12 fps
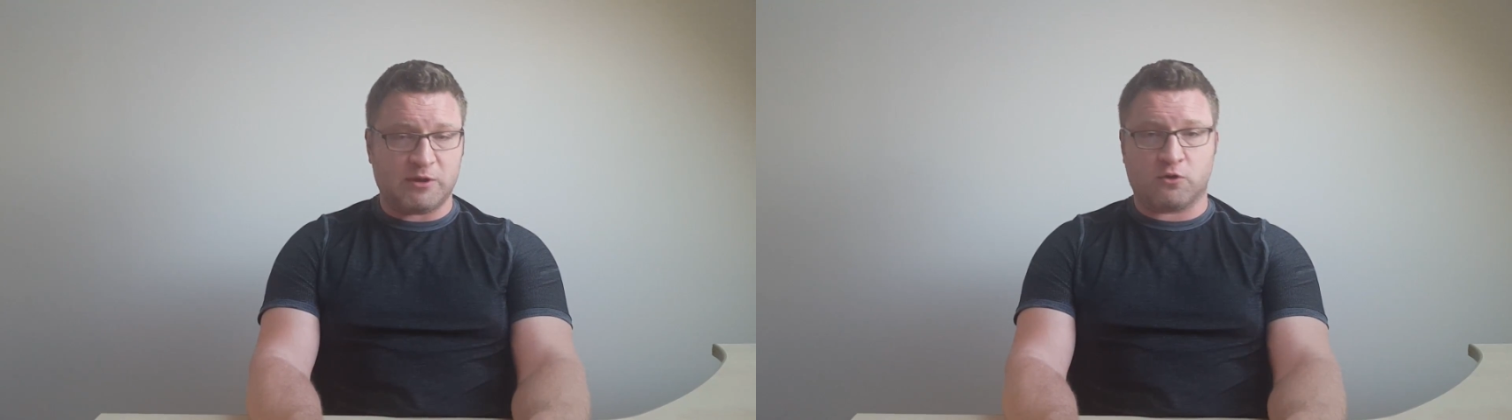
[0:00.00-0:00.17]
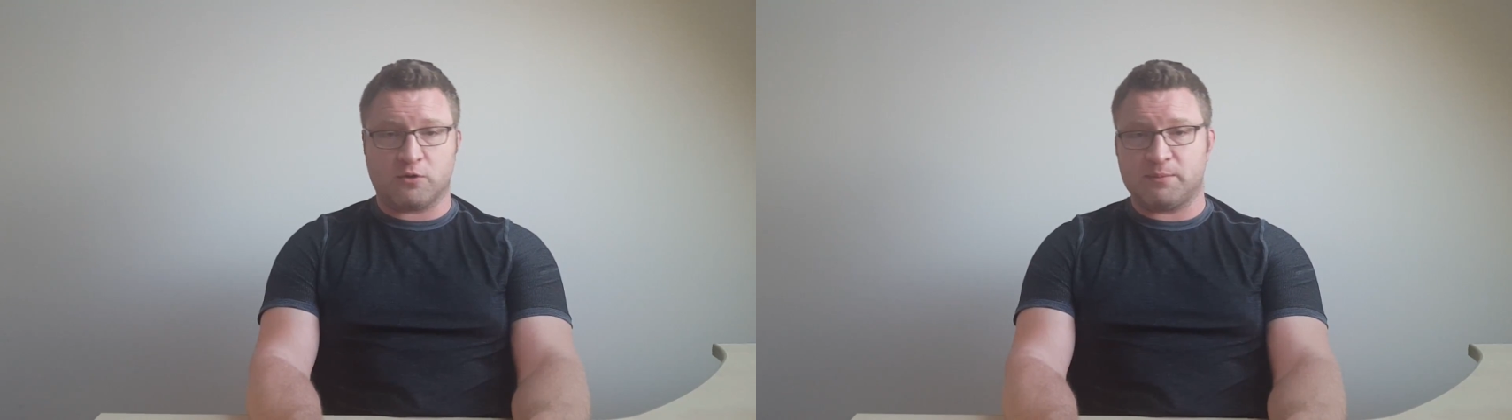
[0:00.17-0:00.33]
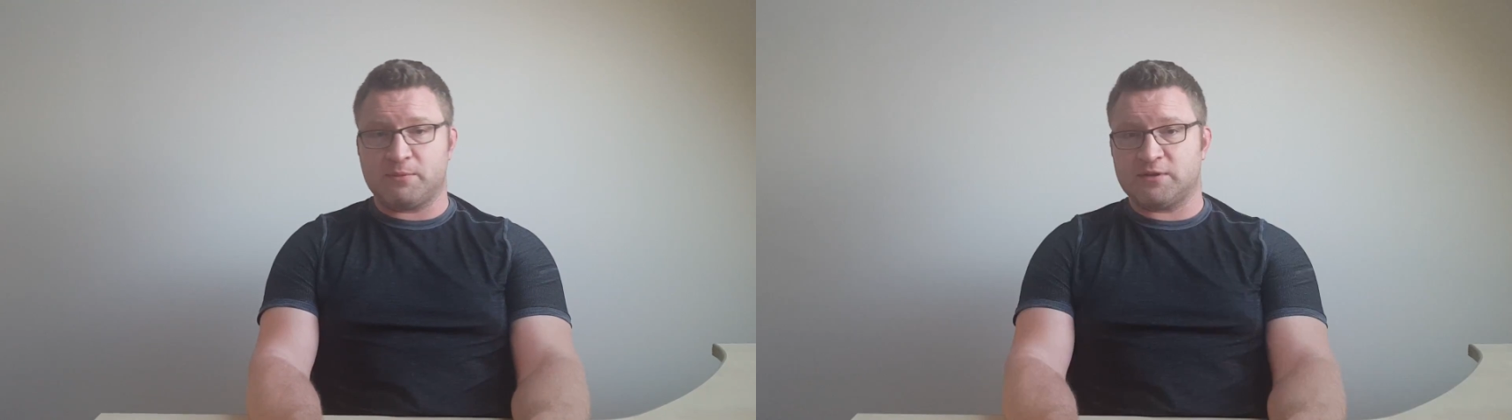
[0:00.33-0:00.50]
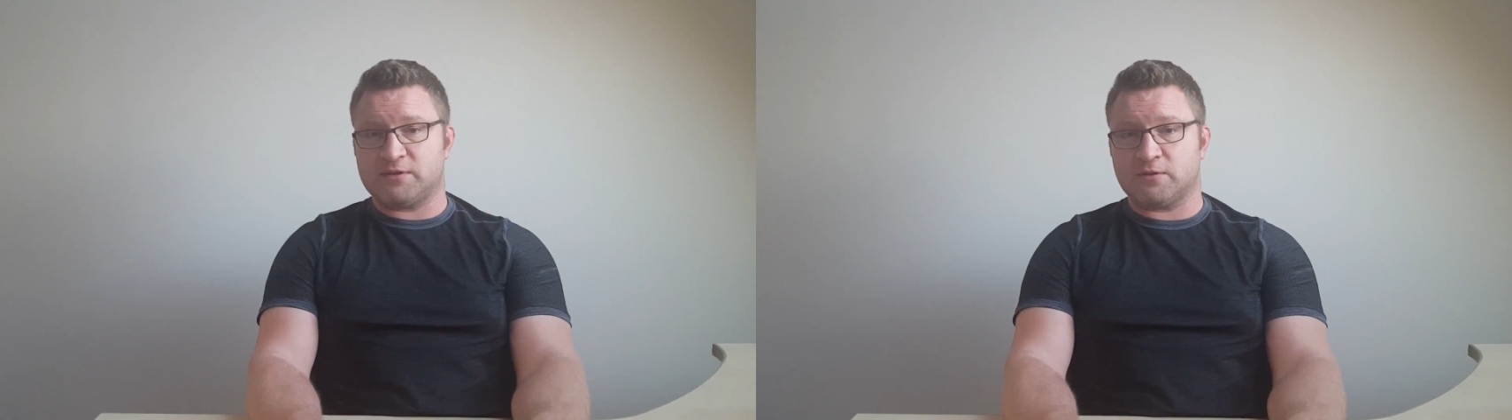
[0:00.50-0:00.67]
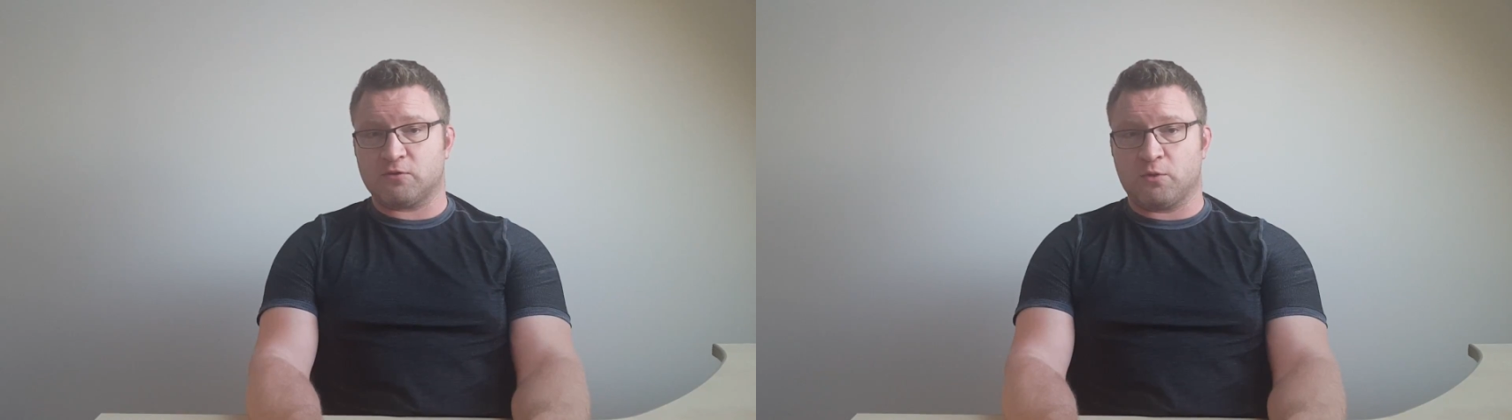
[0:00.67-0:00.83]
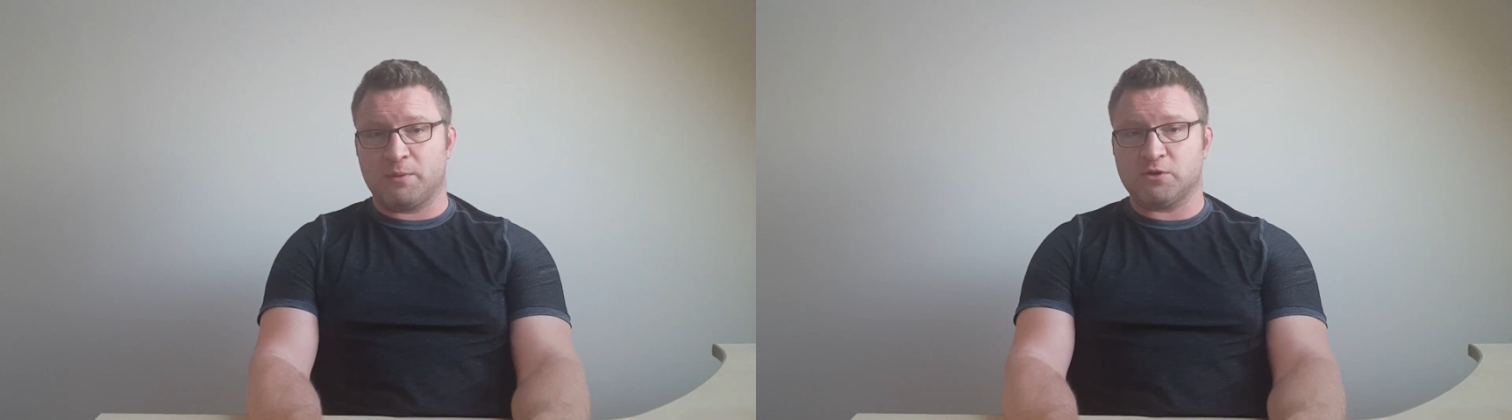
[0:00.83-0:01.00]
a comment
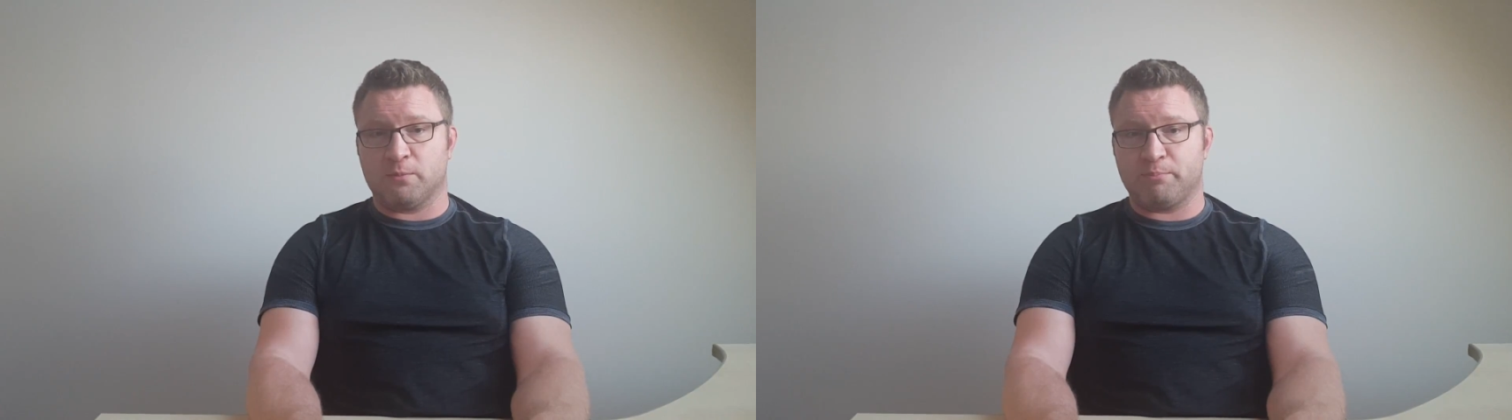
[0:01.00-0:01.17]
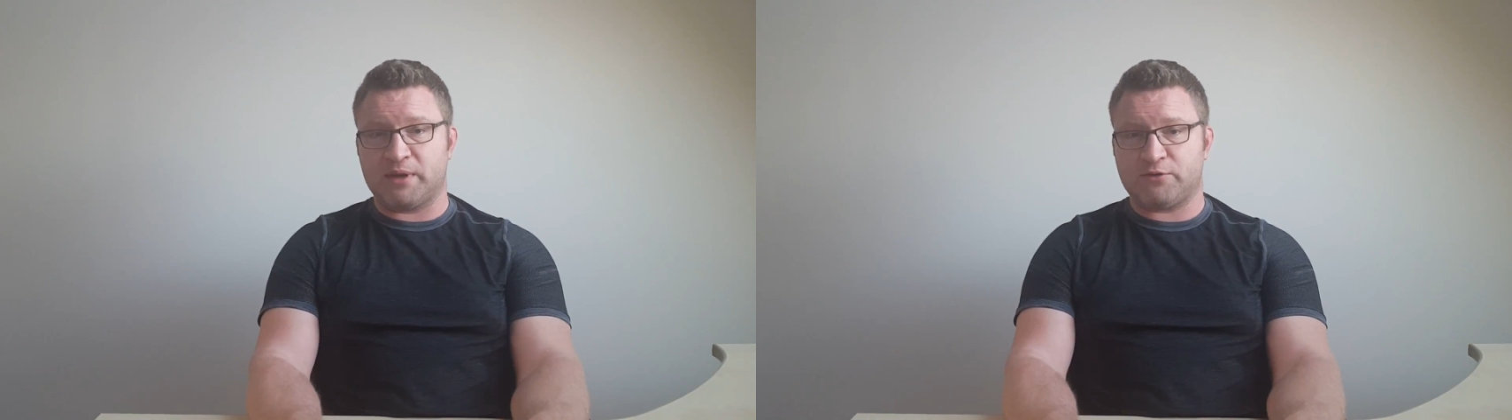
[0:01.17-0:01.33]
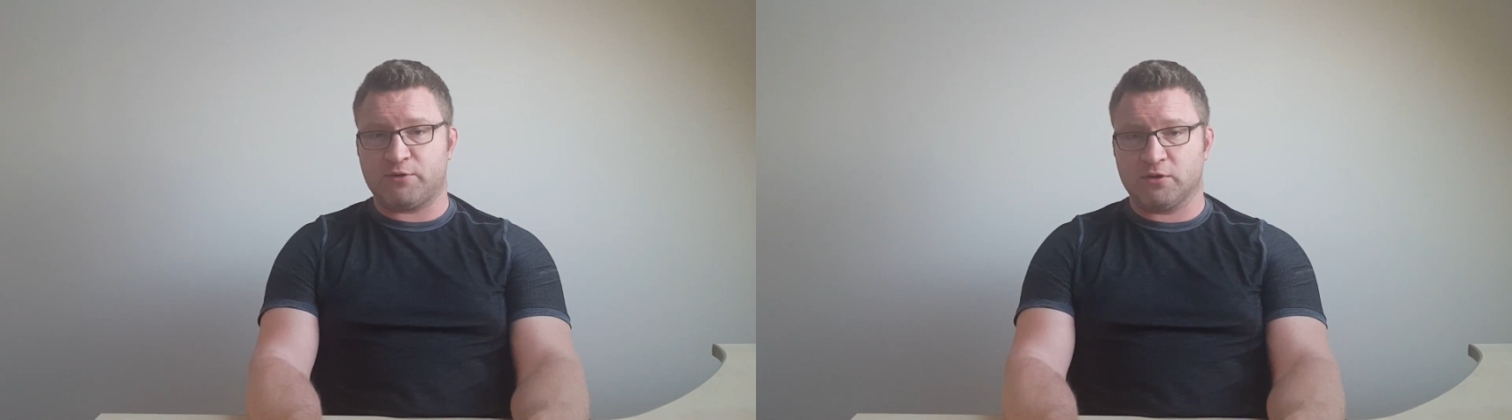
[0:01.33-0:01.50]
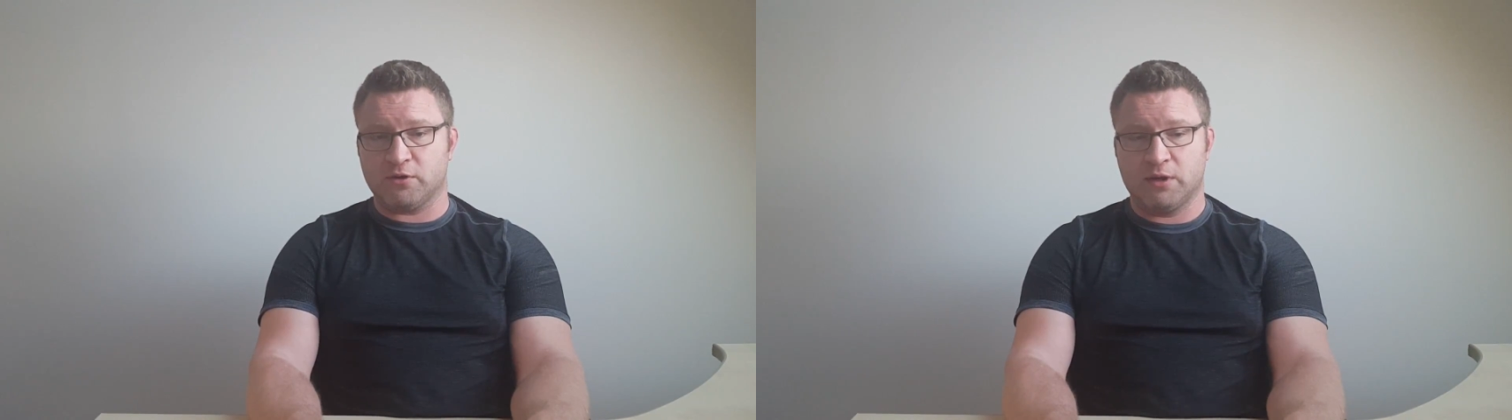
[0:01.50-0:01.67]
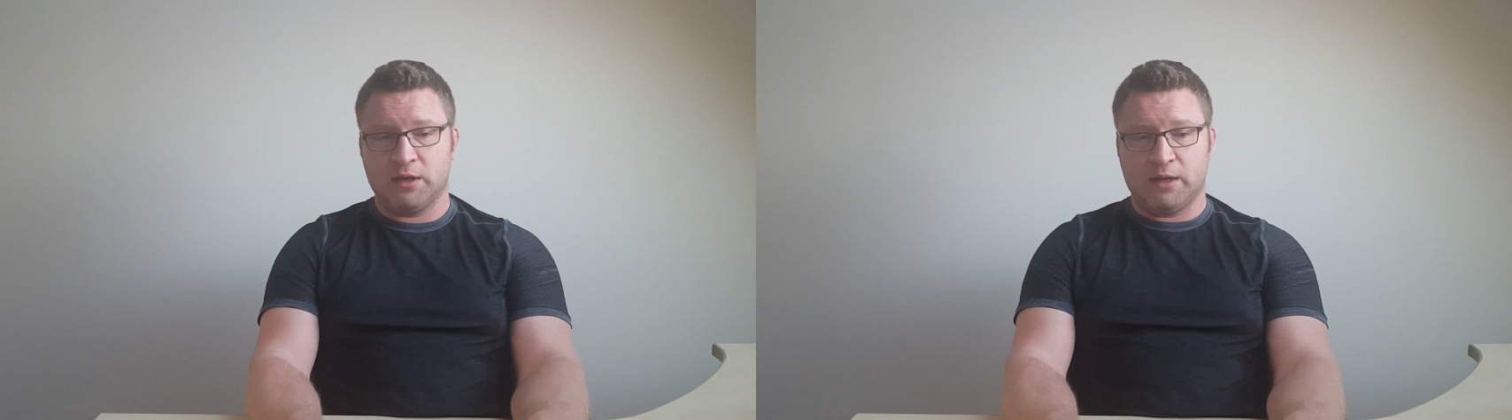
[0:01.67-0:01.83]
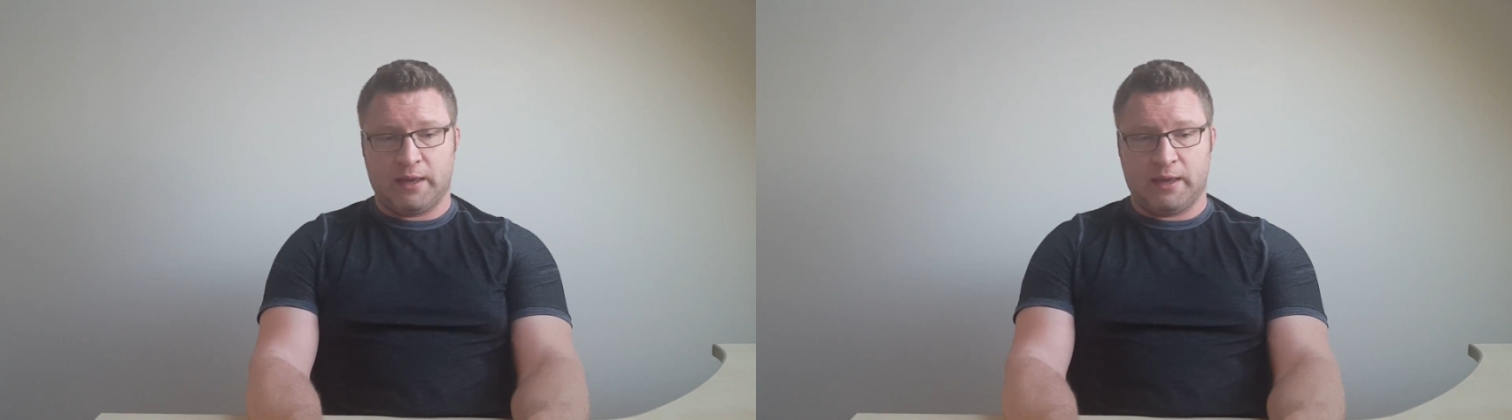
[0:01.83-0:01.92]
on Patreon,